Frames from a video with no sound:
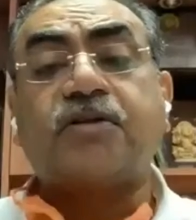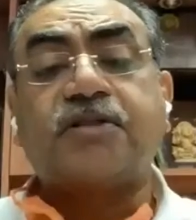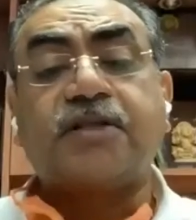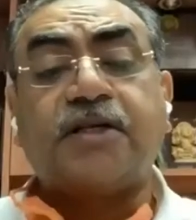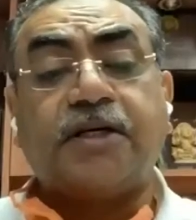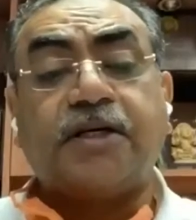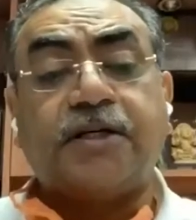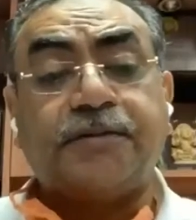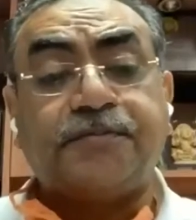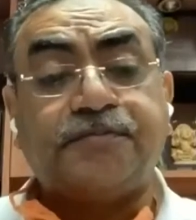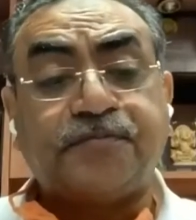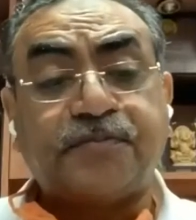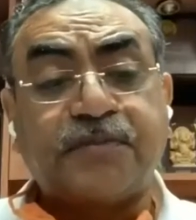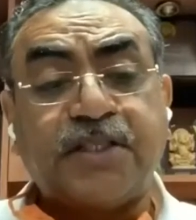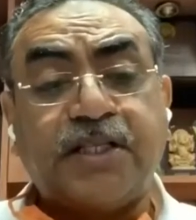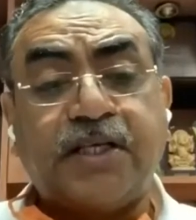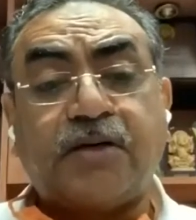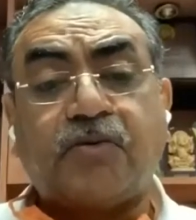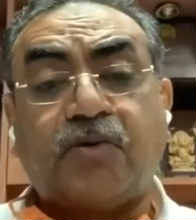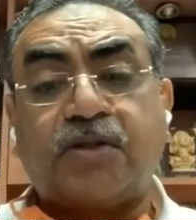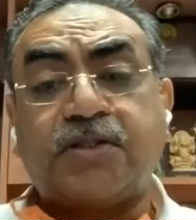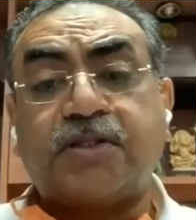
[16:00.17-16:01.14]
was
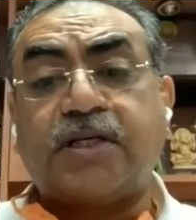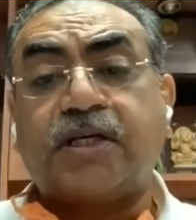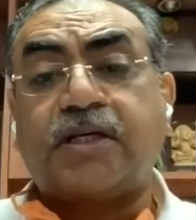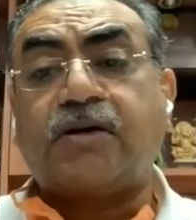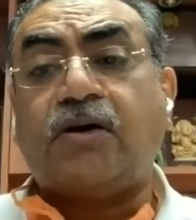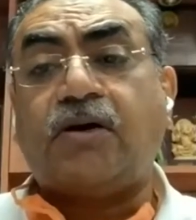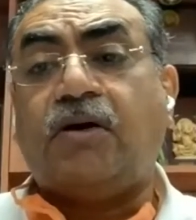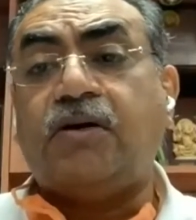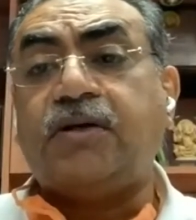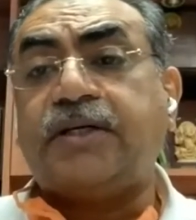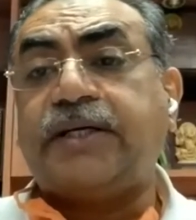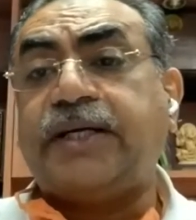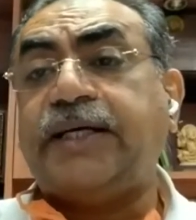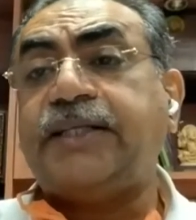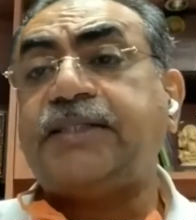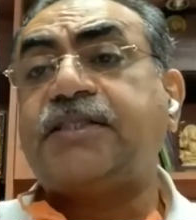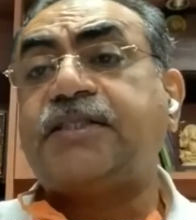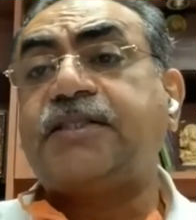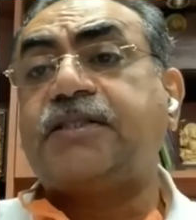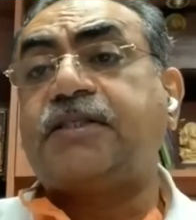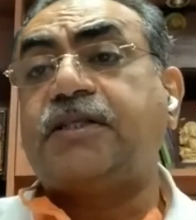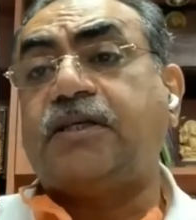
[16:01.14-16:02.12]
a
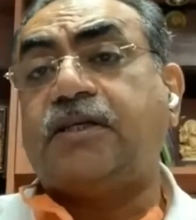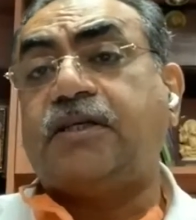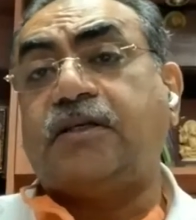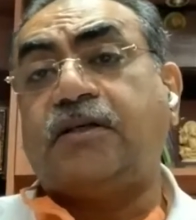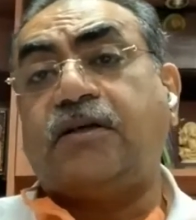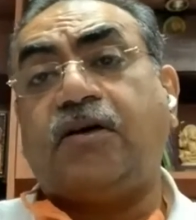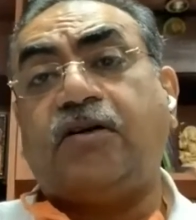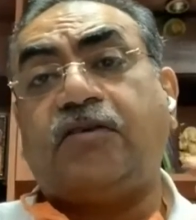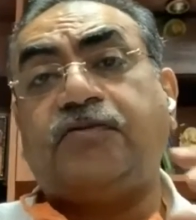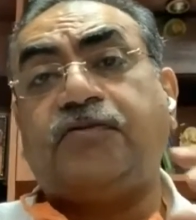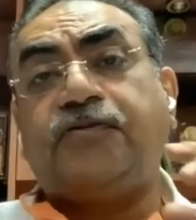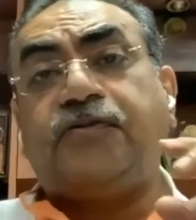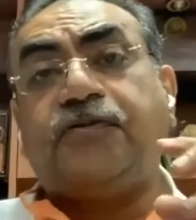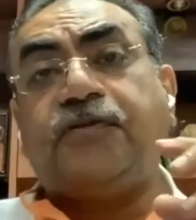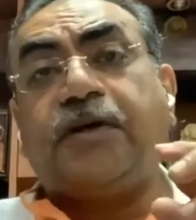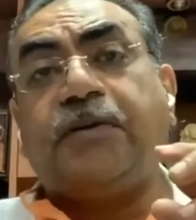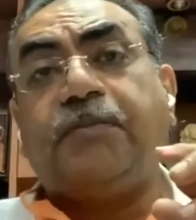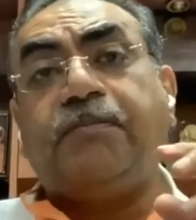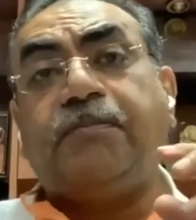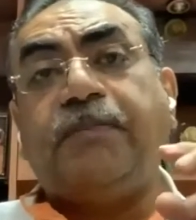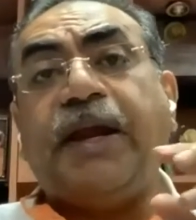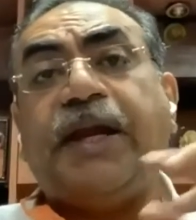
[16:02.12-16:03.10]
contest of
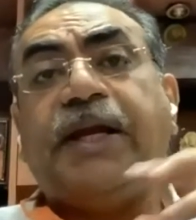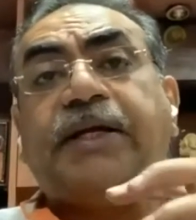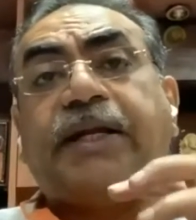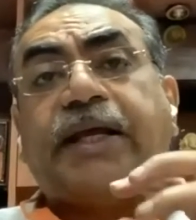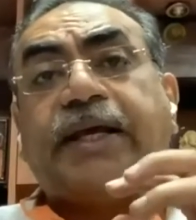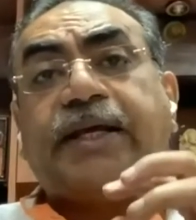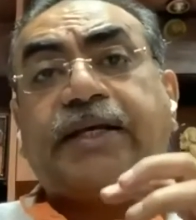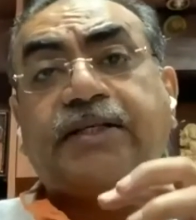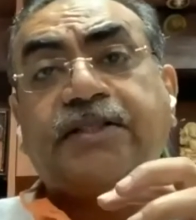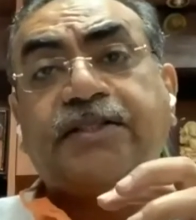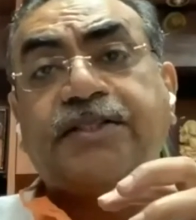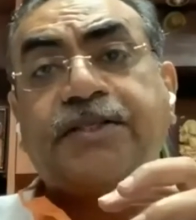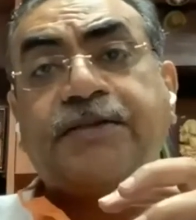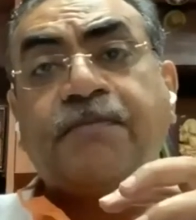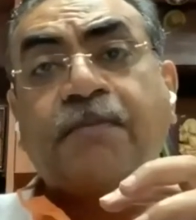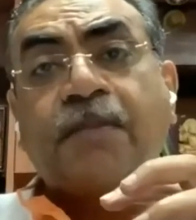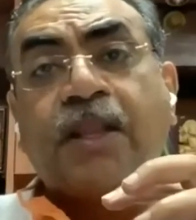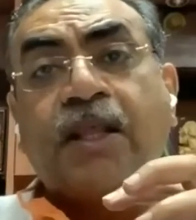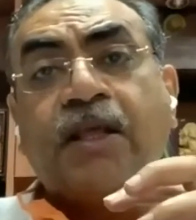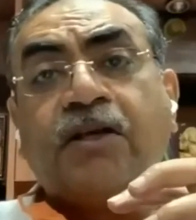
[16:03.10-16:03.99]
paintings.